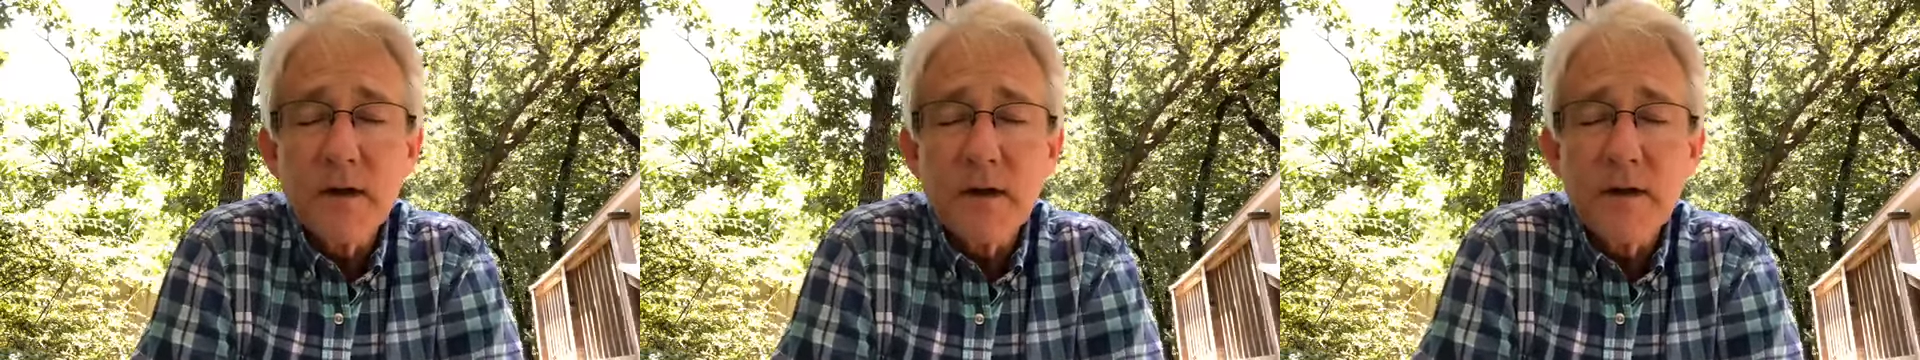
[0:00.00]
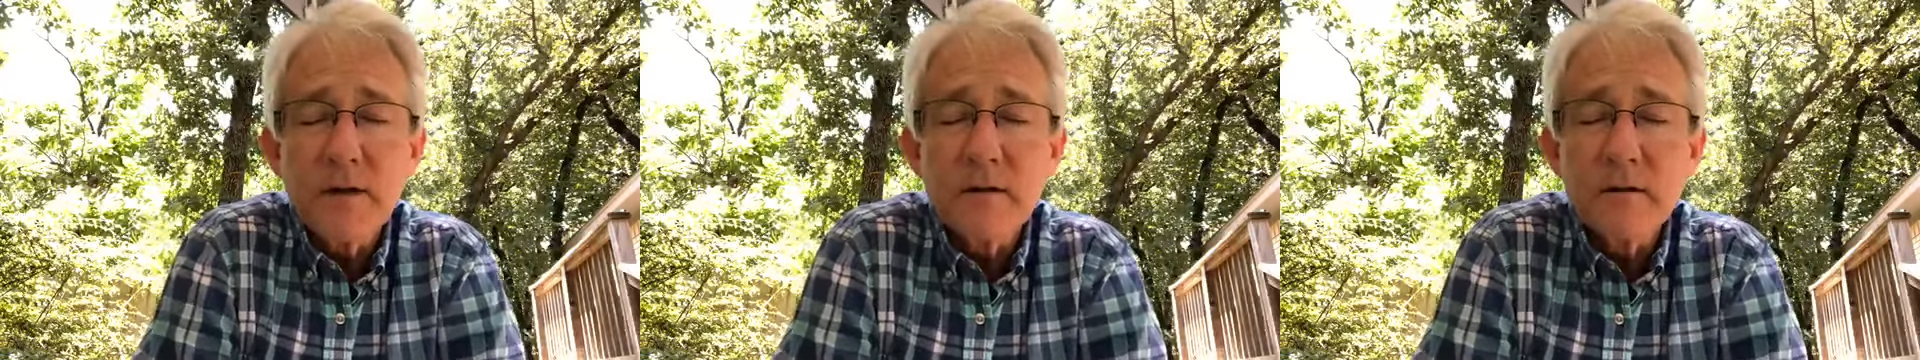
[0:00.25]

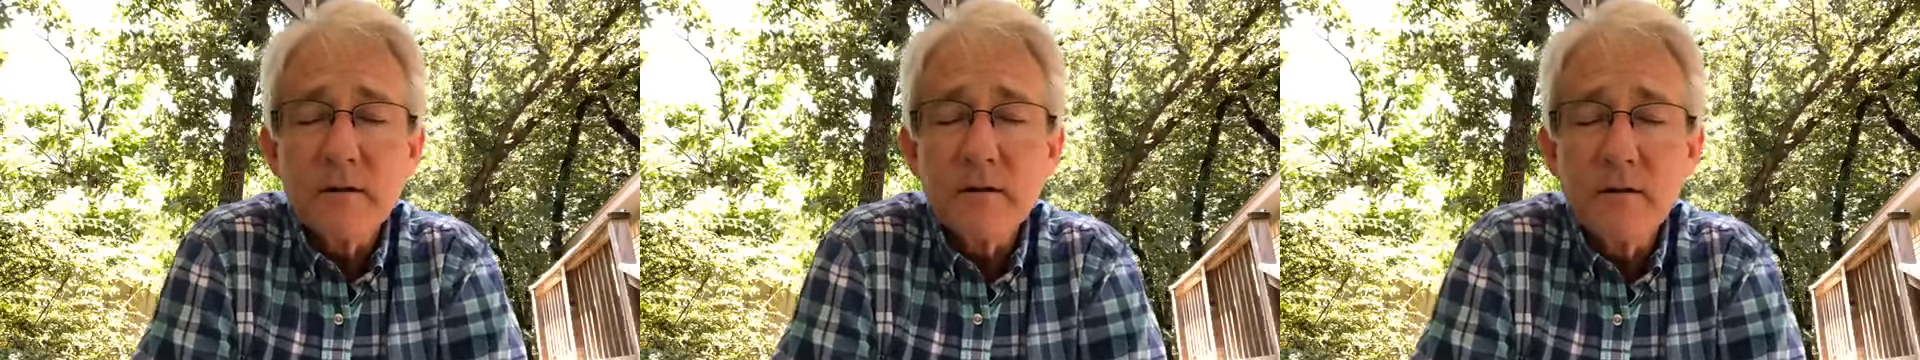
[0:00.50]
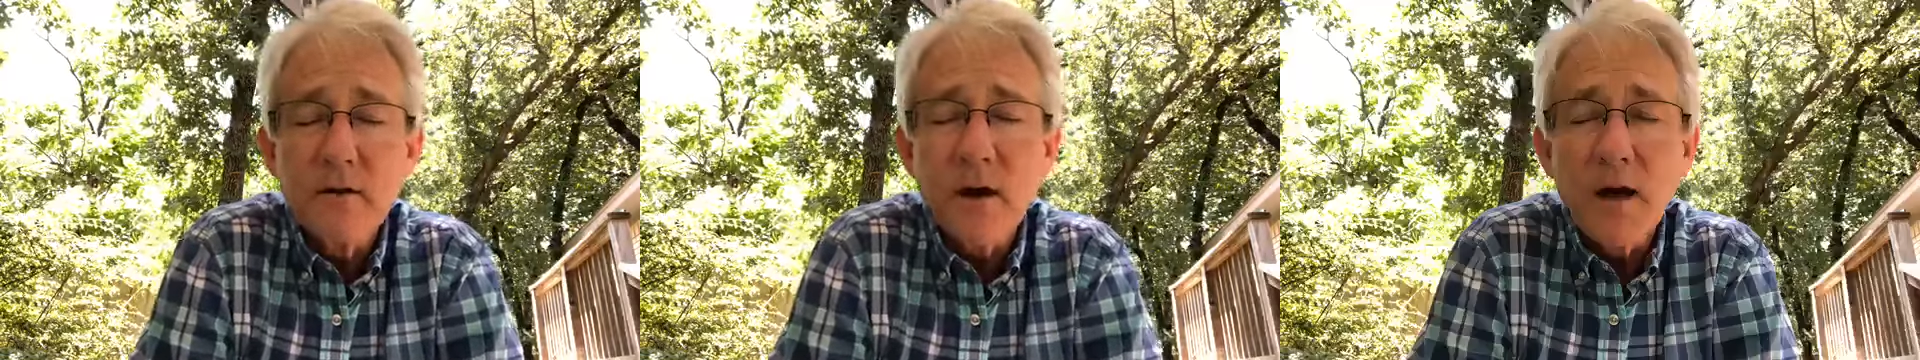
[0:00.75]
and
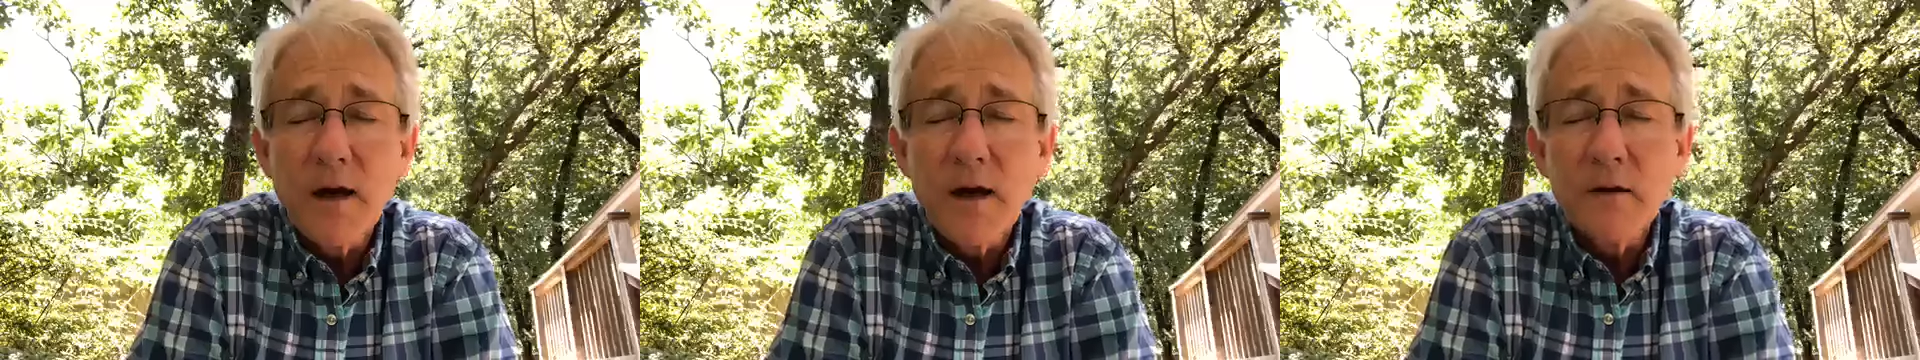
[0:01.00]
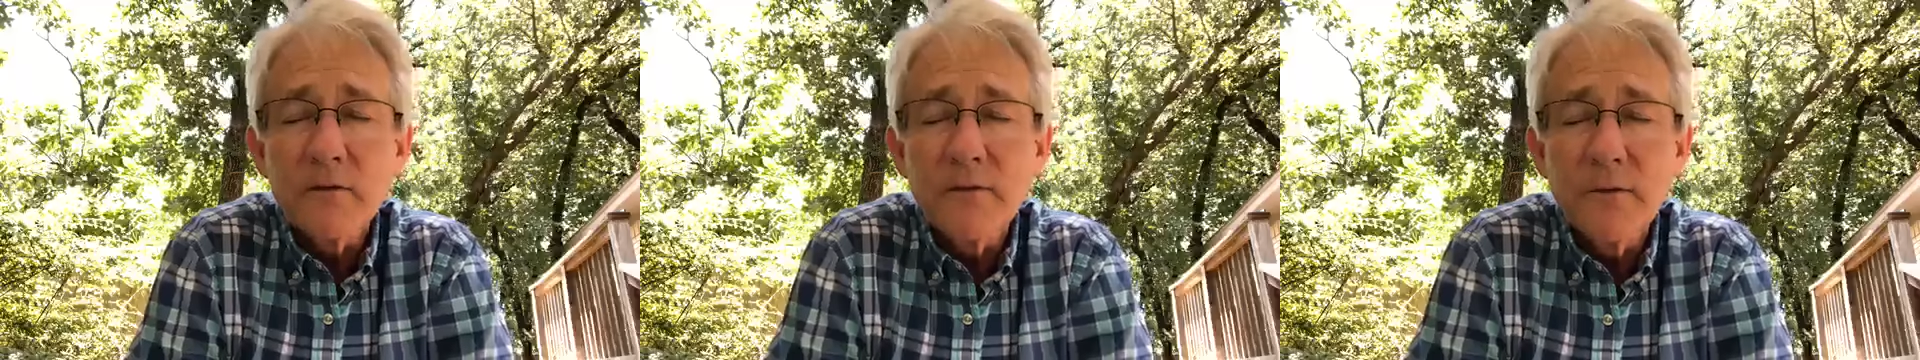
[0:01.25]
cry
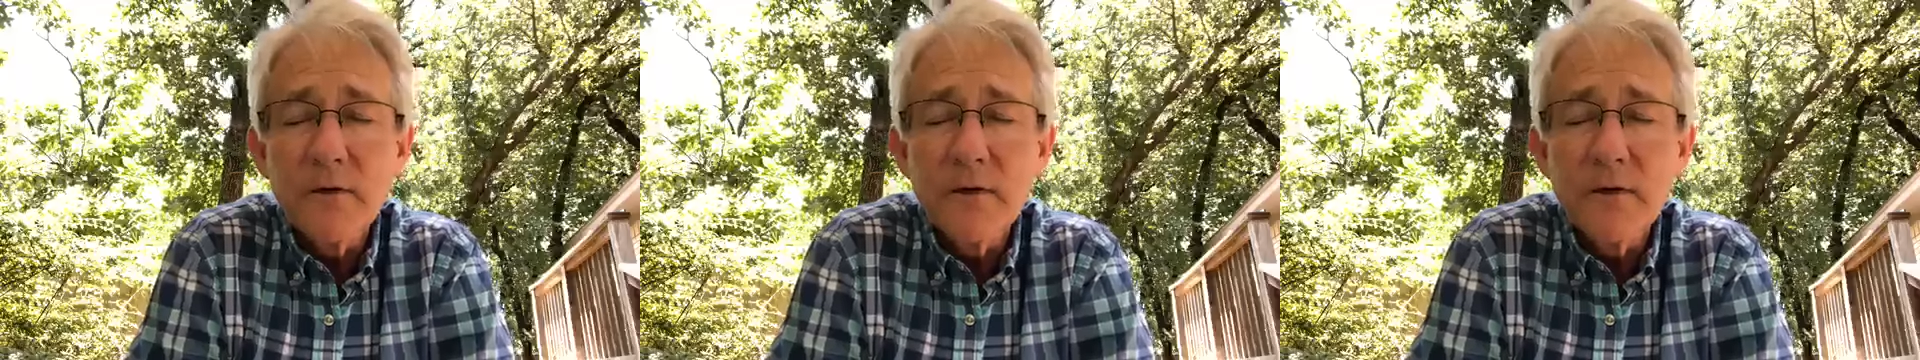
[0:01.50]
out for